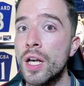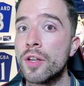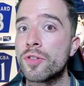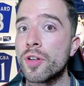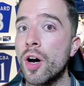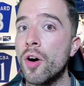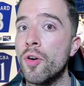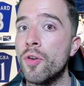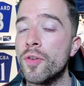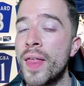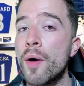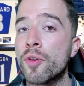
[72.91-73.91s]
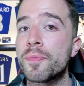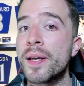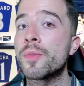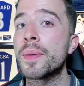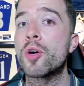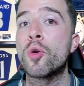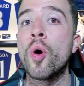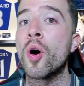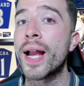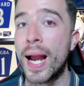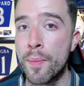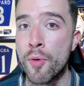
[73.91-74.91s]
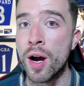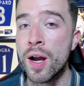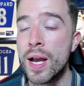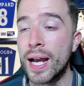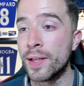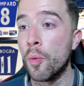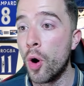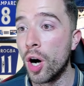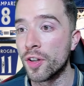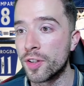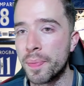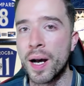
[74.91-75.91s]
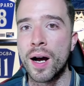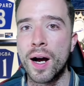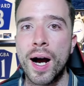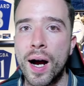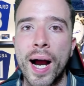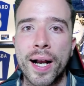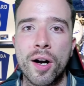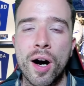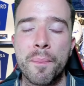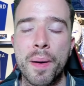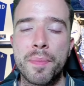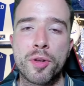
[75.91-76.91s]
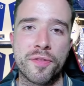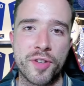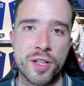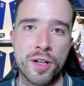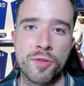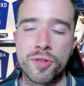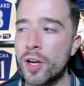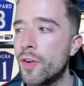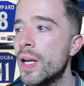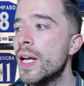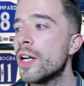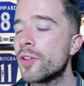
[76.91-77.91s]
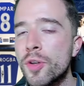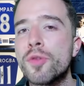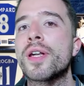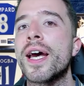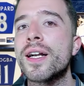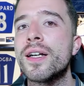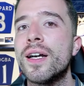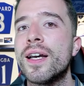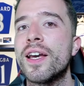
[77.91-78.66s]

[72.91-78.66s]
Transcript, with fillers: So that was meant to be caught on camera, and it was, but I can't publish a video. So do check.